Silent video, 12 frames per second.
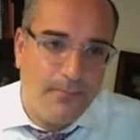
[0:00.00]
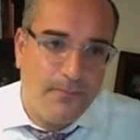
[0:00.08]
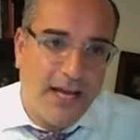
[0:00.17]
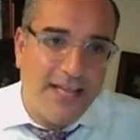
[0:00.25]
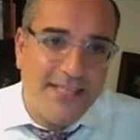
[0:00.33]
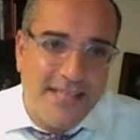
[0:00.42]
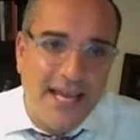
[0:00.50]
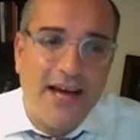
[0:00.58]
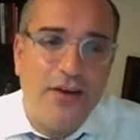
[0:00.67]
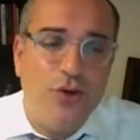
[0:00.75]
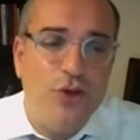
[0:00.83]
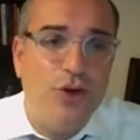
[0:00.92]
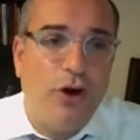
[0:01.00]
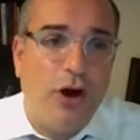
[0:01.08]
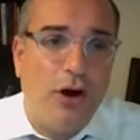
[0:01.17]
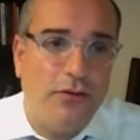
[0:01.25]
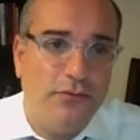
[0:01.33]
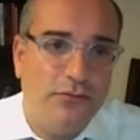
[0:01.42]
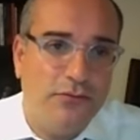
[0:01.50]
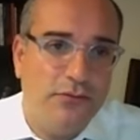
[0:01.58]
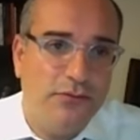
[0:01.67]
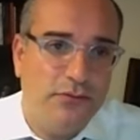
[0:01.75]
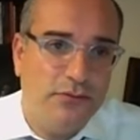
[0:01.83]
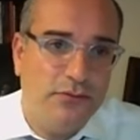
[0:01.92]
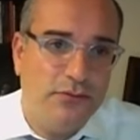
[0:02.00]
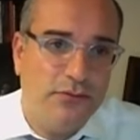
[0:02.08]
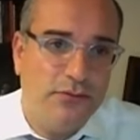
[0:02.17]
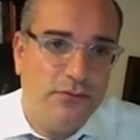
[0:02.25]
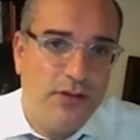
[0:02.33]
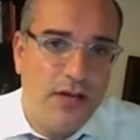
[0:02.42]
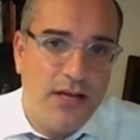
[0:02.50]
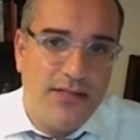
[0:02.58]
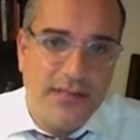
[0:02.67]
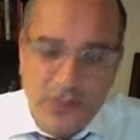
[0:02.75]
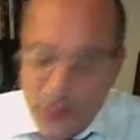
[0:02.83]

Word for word: and say how good you are. And say to